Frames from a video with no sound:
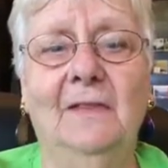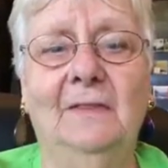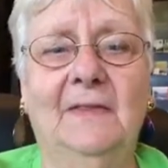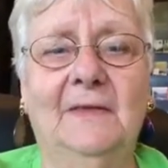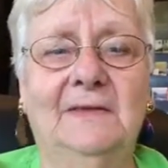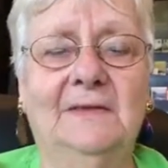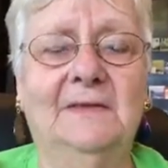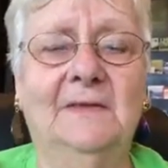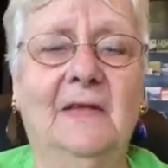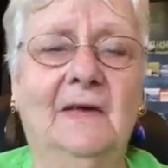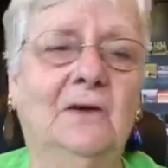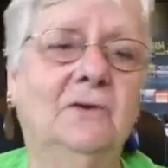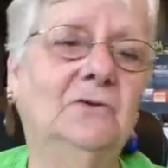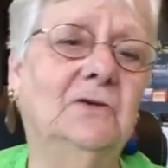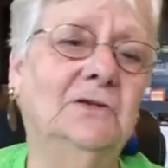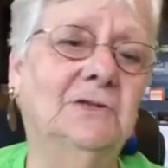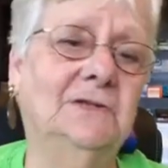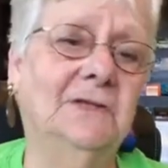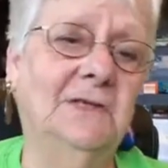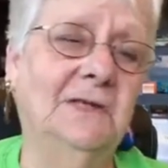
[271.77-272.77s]
that's there,
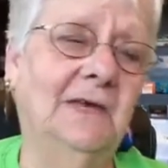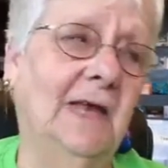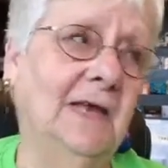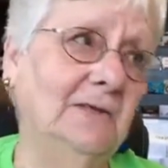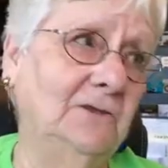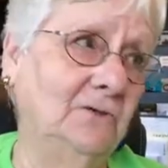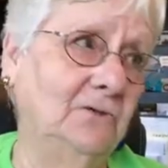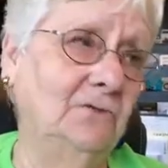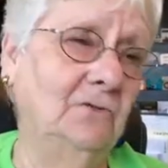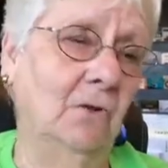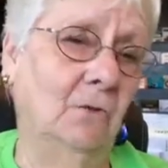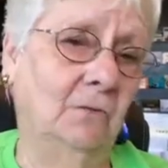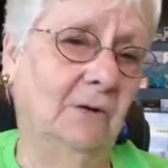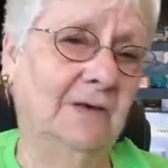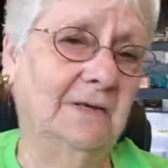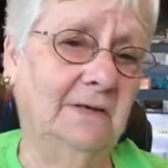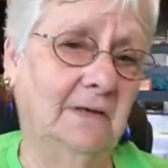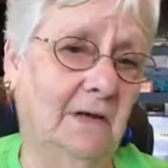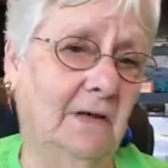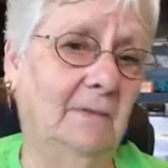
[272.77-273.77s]
just in case you don't
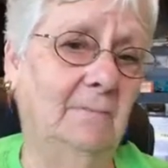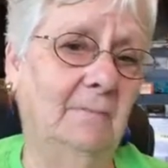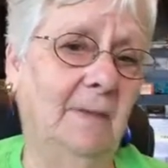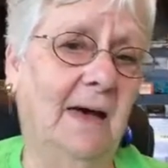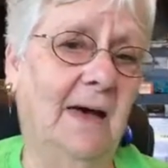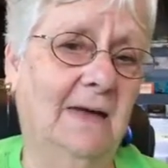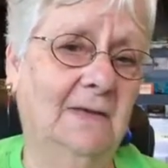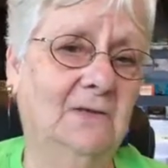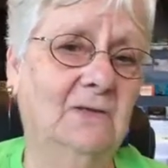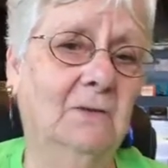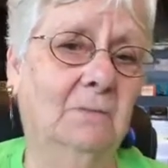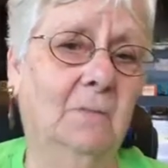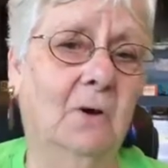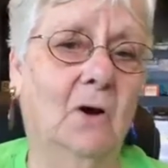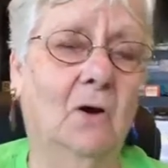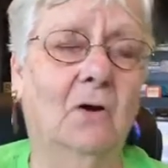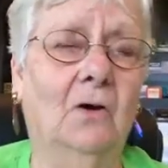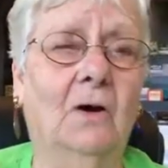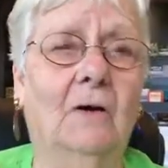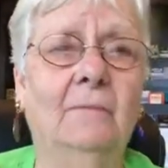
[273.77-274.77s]
get to come by
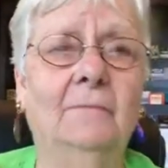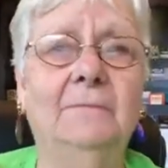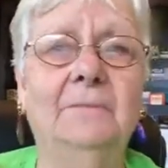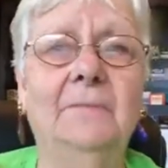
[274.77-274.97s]
tomorrow.